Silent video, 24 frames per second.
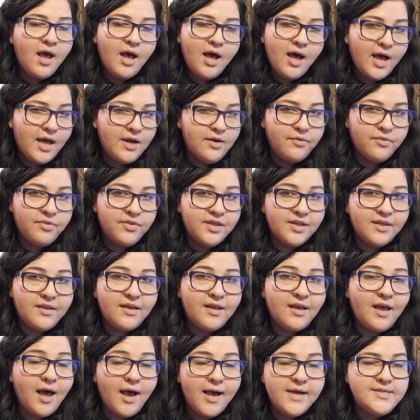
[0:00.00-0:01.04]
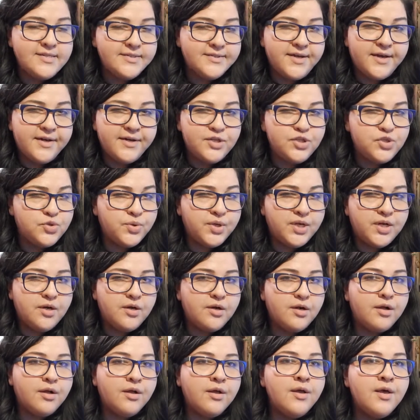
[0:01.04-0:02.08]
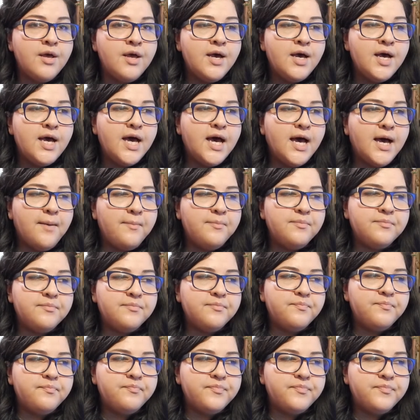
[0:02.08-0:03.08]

I don't think, like, I did not enjoy it at all, um,